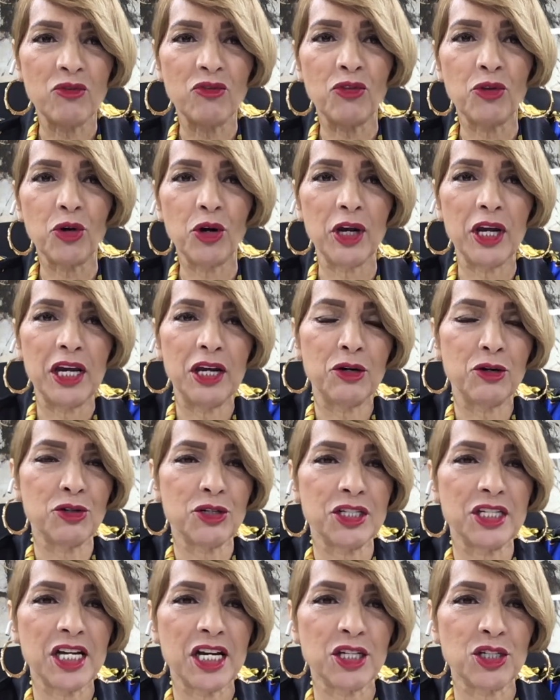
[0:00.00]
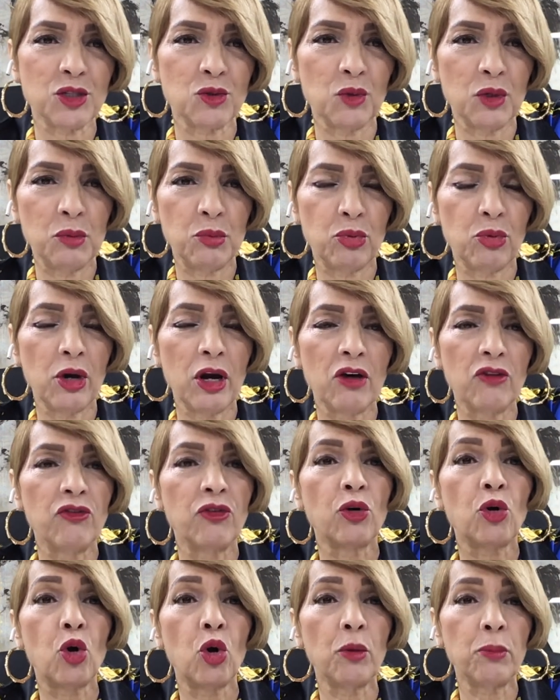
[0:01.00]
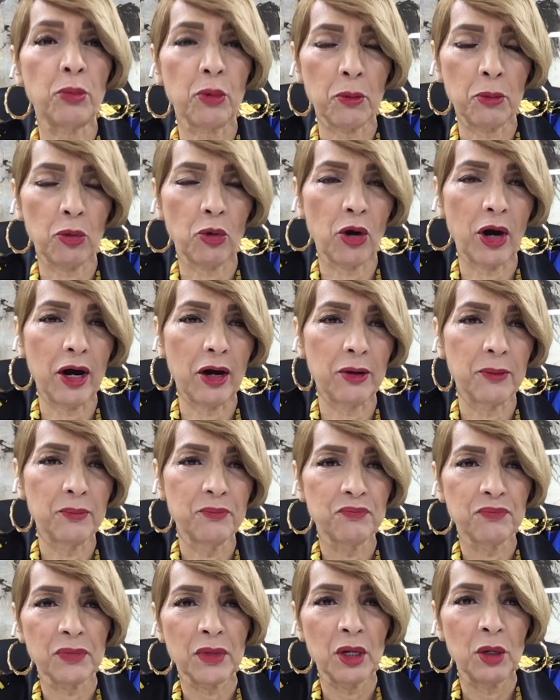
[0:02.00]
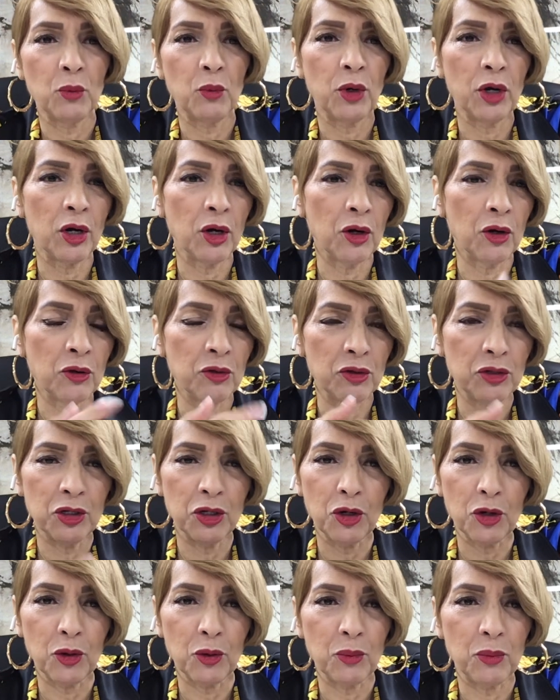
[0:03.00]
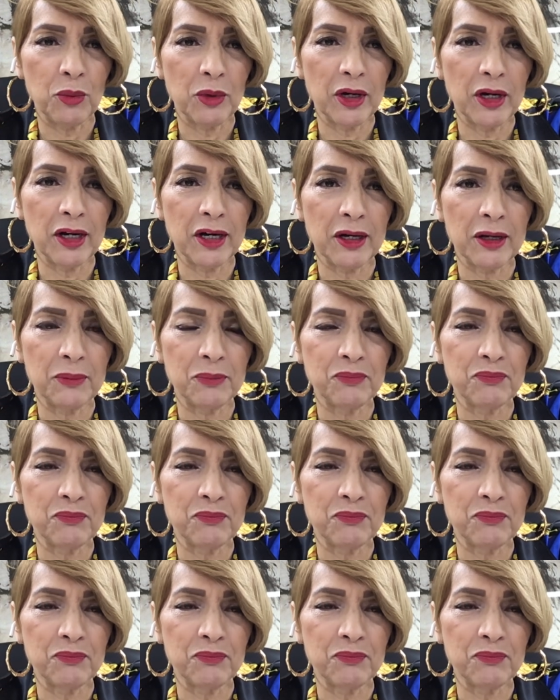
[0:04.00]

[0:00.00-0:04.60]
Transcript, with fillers: for intercessory prayer, for corporate prayer, where, you know, uh,